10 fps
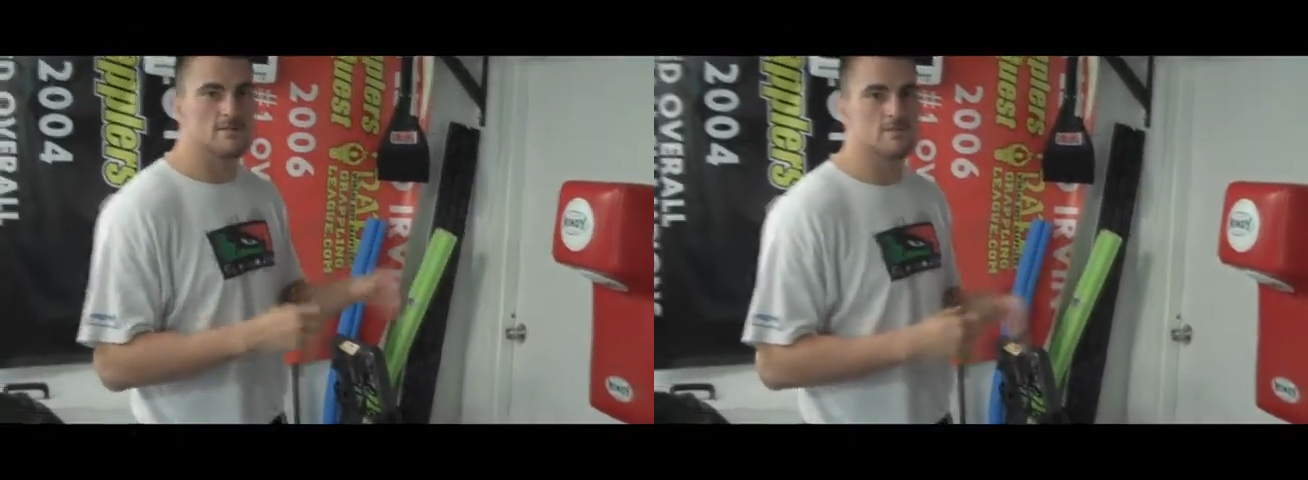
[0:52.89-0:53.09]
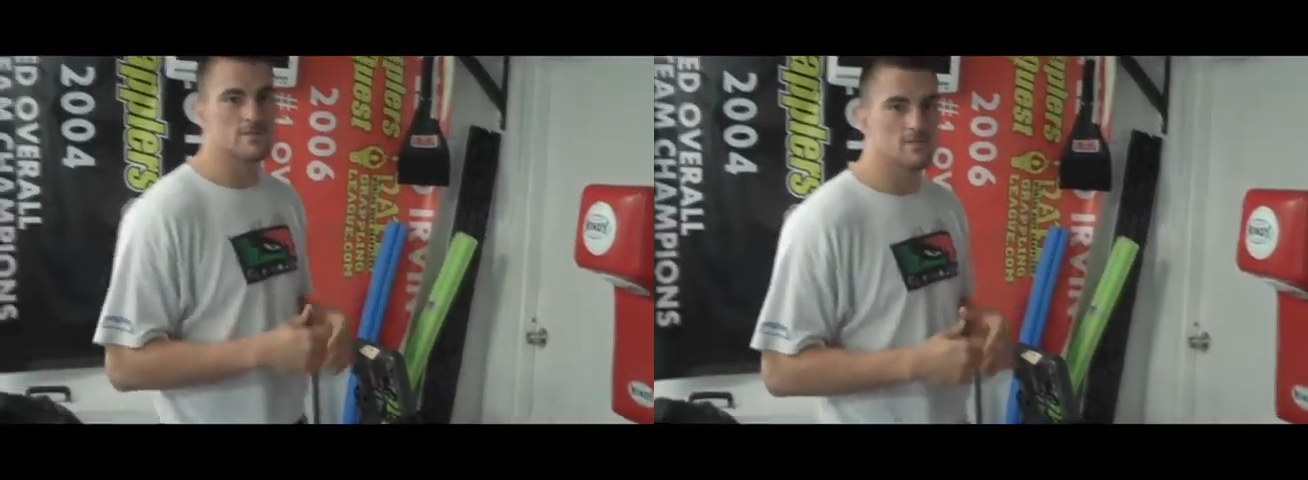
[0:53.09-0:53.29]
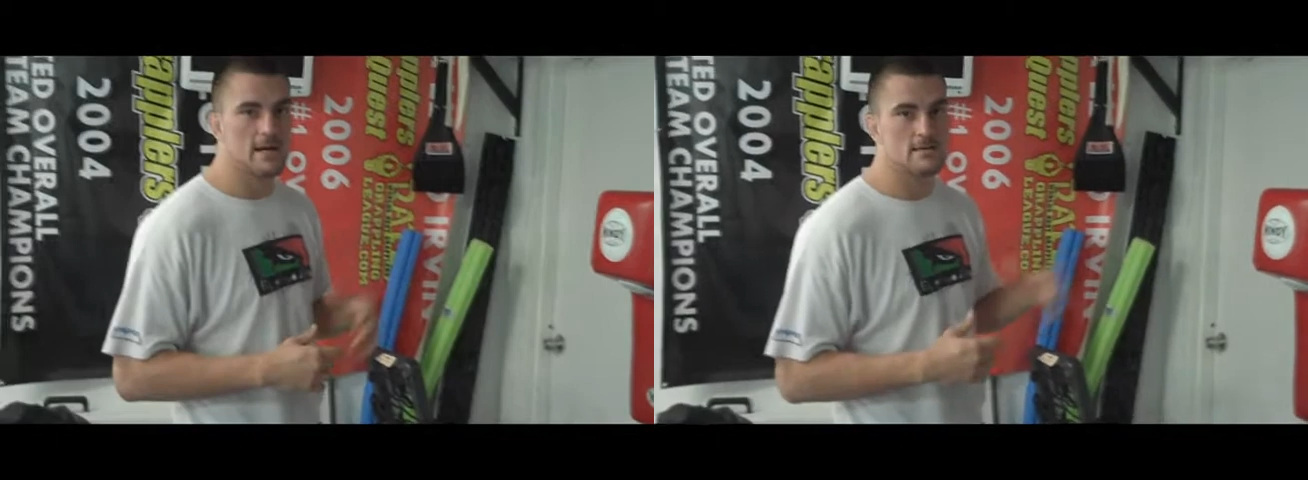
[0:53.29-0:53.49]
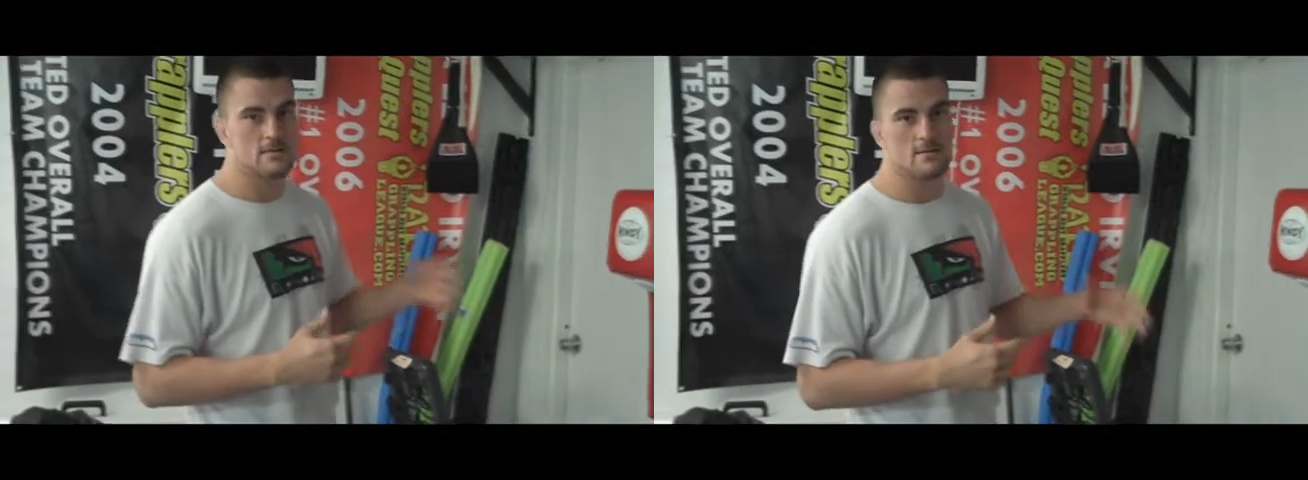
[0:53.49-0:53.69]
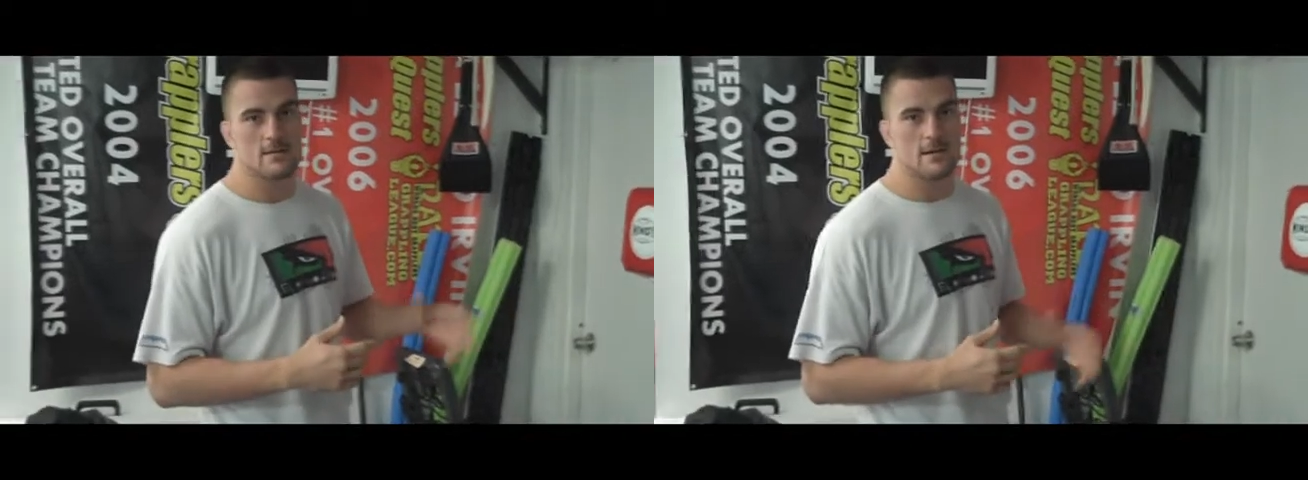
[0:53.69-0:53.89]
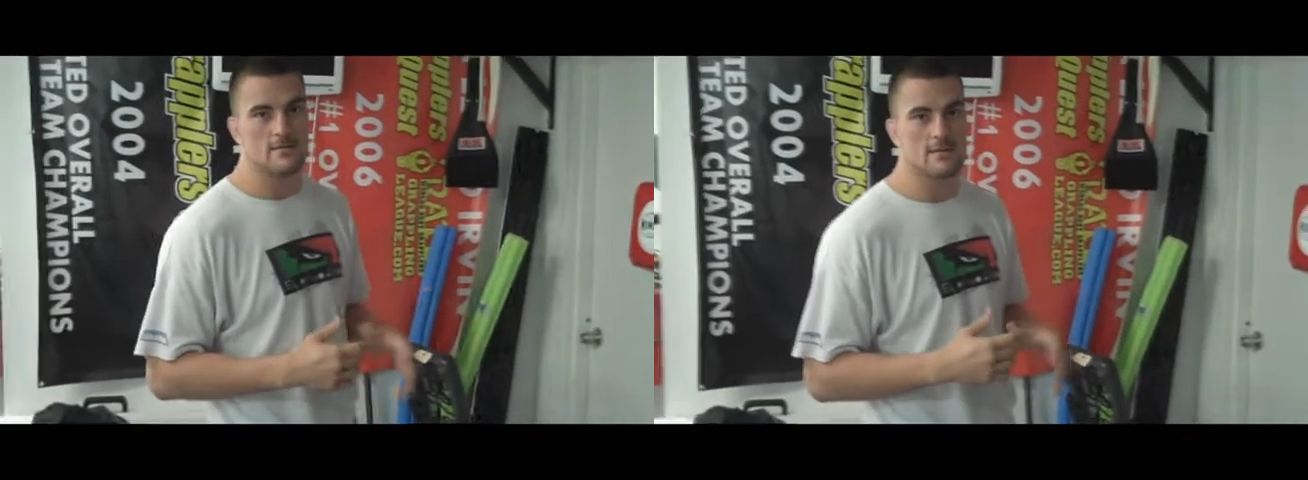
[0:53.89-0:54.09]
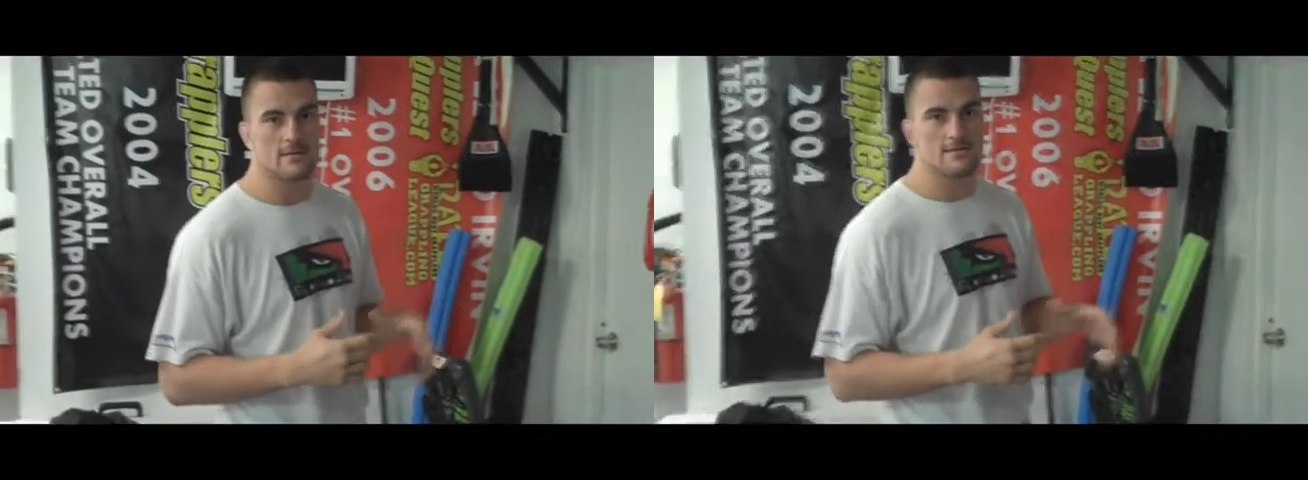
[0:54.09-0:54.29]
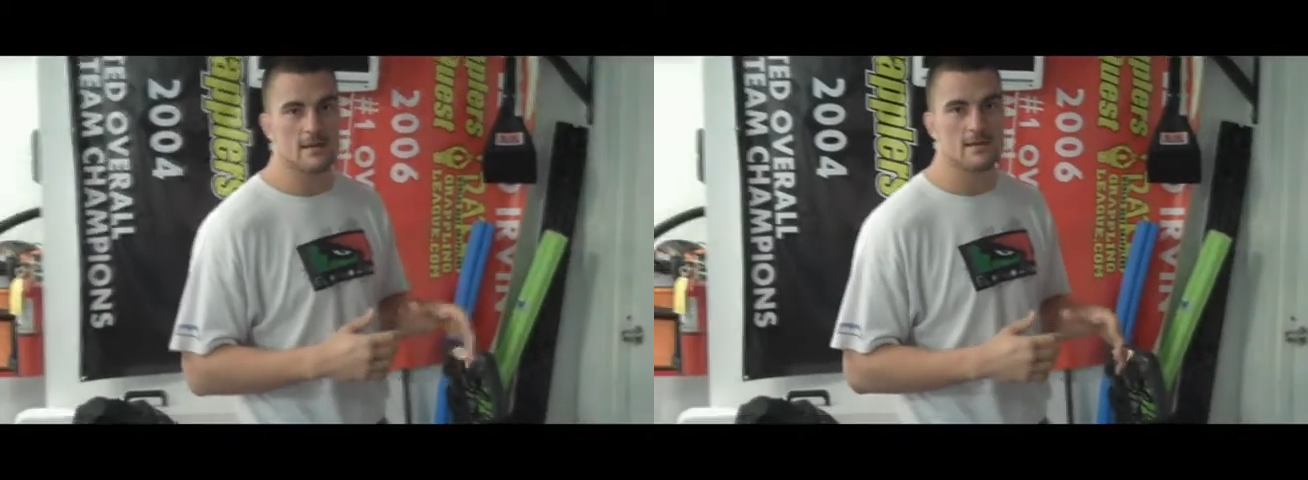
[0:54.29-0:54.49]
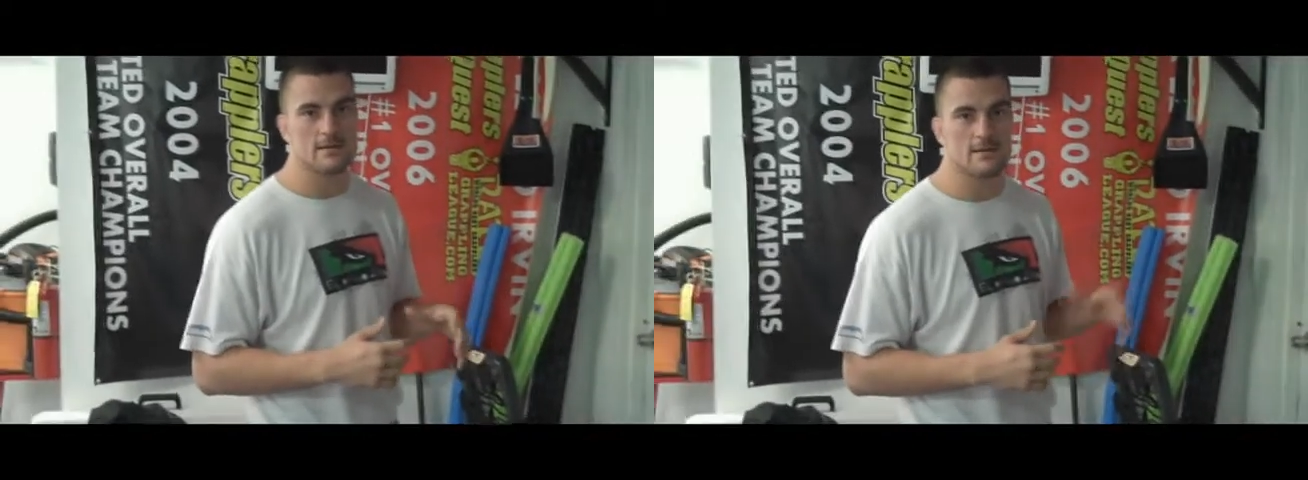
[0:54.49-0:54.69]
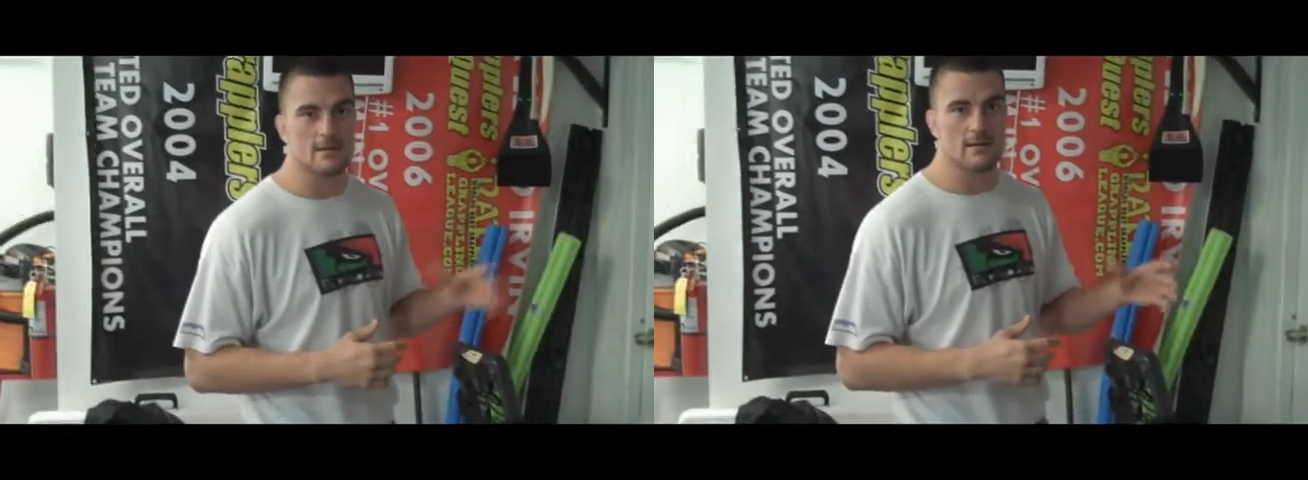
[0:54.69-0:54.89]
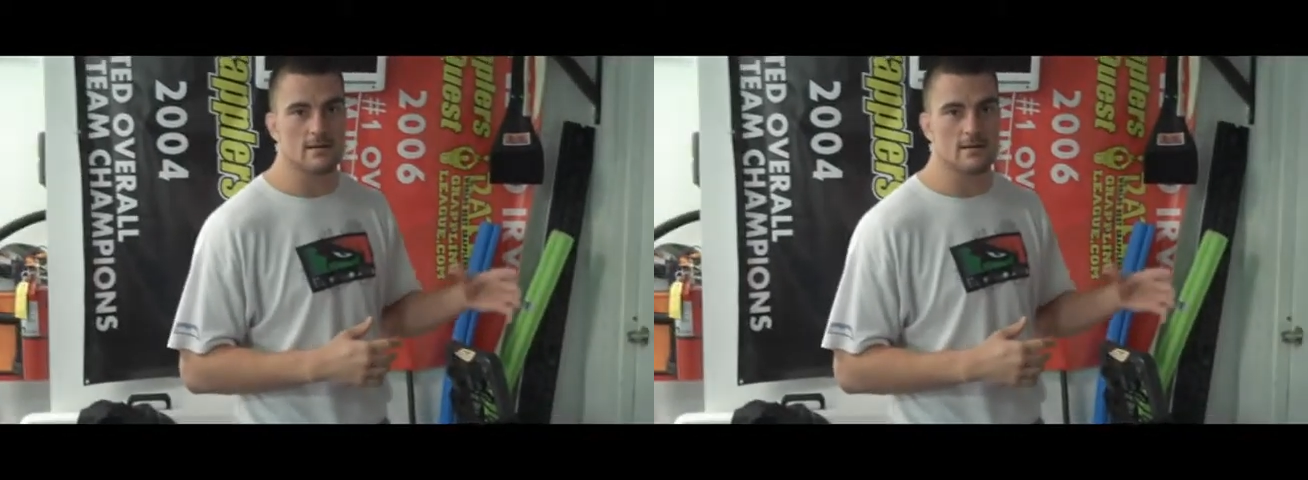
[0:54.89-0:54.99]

diverse bags you're ever gonna find in a,